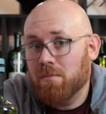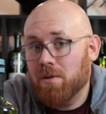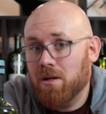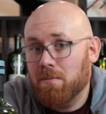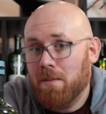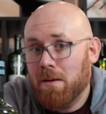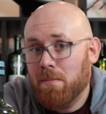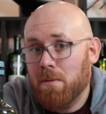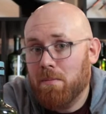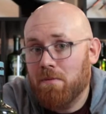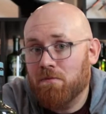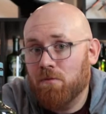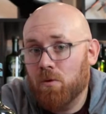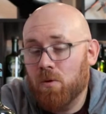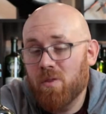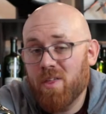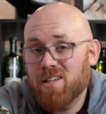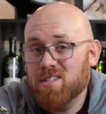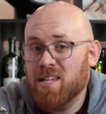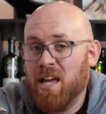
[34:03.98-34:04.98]
been a member
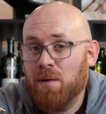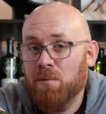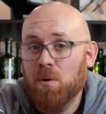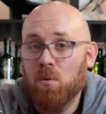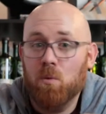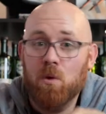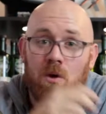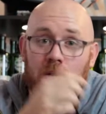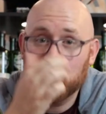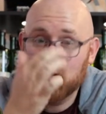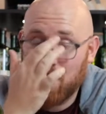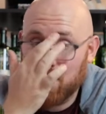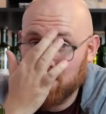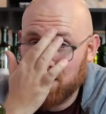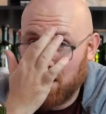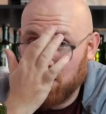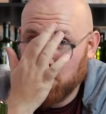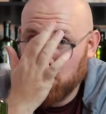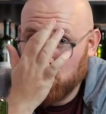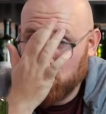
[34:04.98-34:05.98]
before, that's how it works. That's
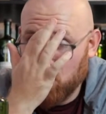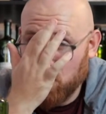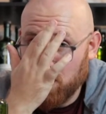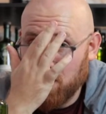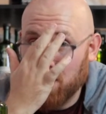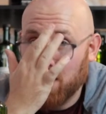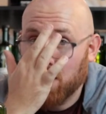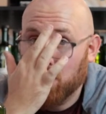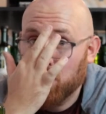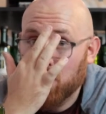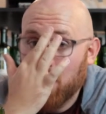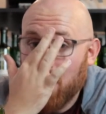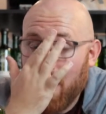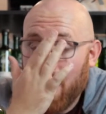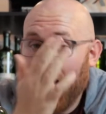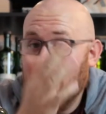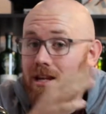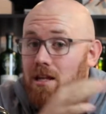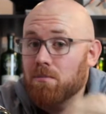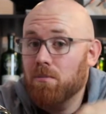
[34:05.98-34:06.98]
how you join now.
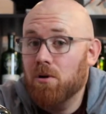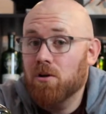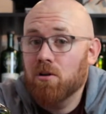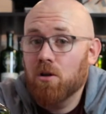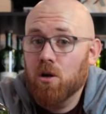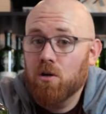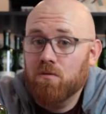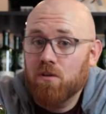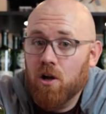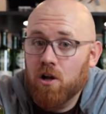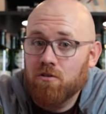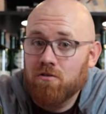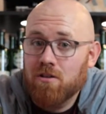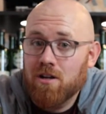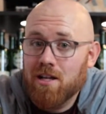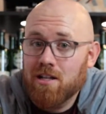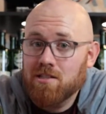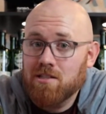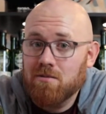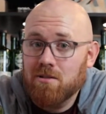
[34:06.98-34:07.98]
Any bottle over
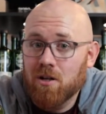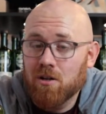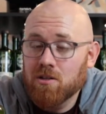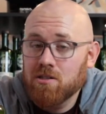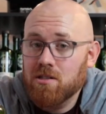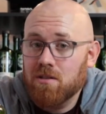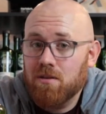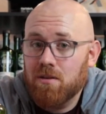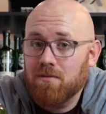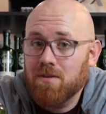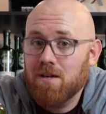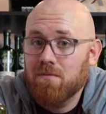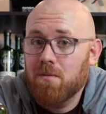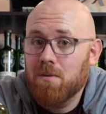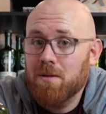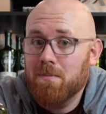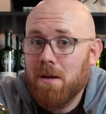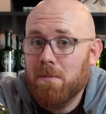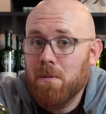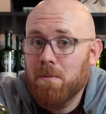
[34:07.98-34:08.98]
$180, if you've never
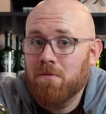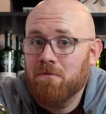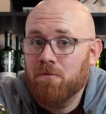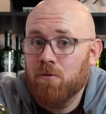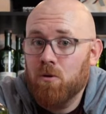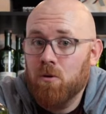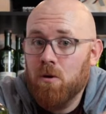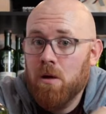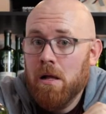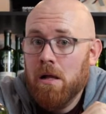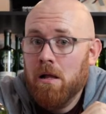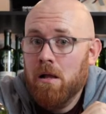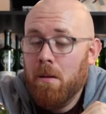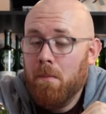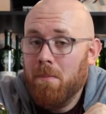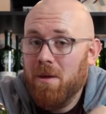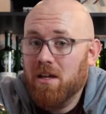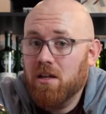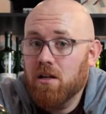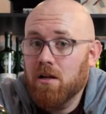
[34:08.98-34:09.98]
been a member before,
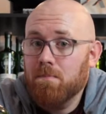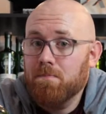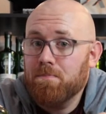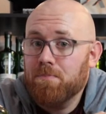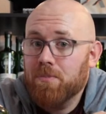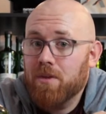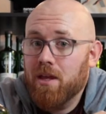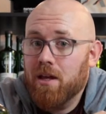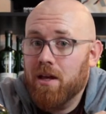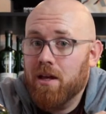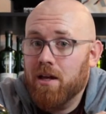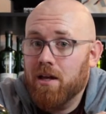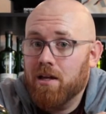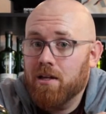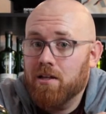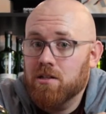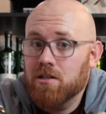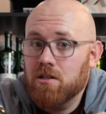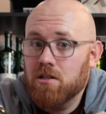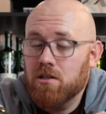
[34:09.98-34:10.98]
pick it up
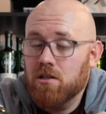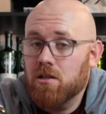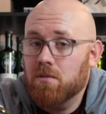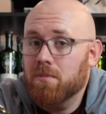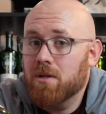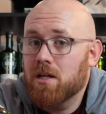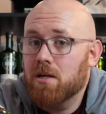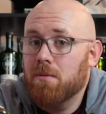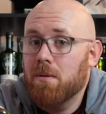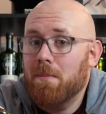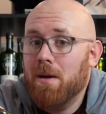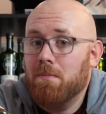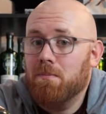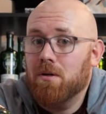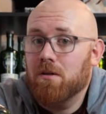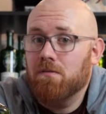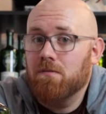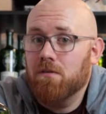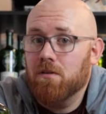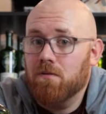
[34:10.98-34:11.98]
and you can become a
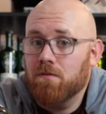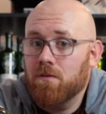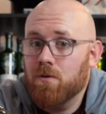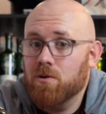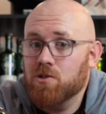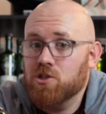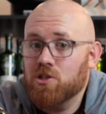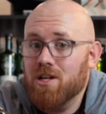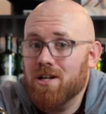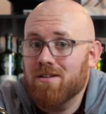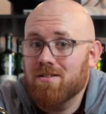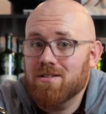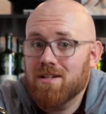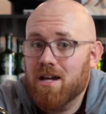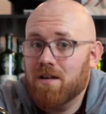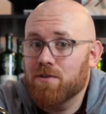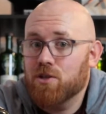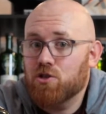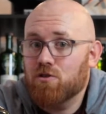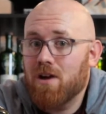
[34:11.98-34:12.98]
member for the first year. It's
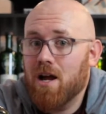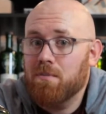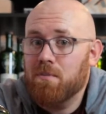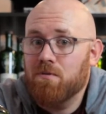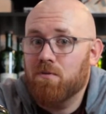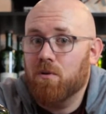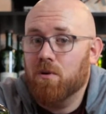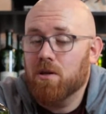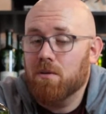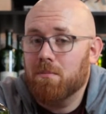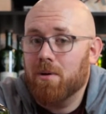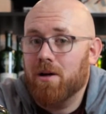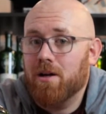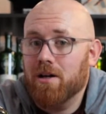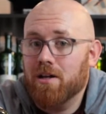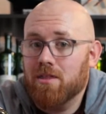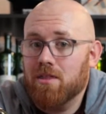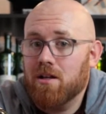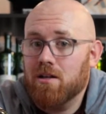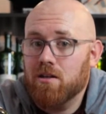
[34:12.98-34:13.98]
kind of a try before you buy,
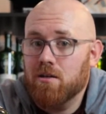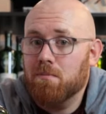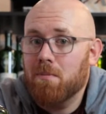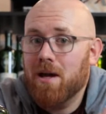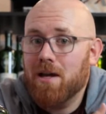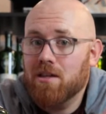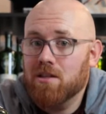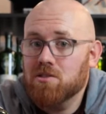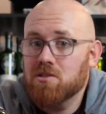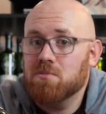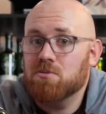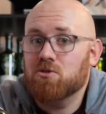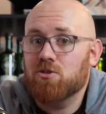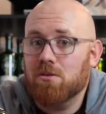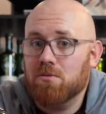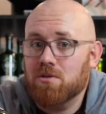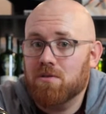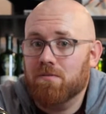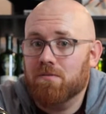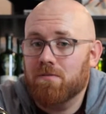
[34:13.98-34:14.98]
and then you pay the
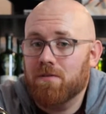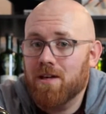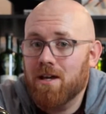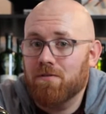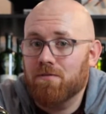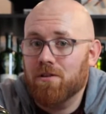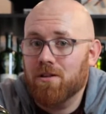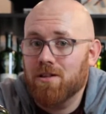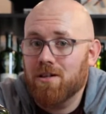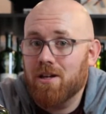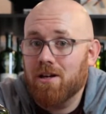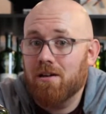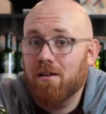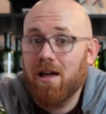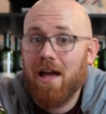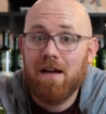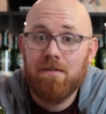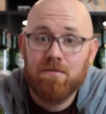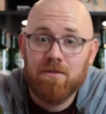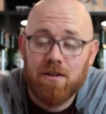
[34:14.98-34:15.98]
subscription fee every year
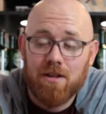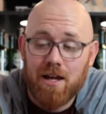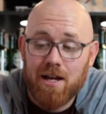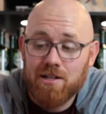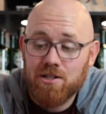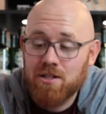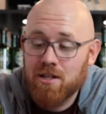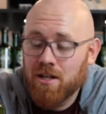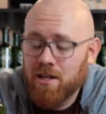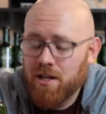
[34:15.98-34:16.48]
after that.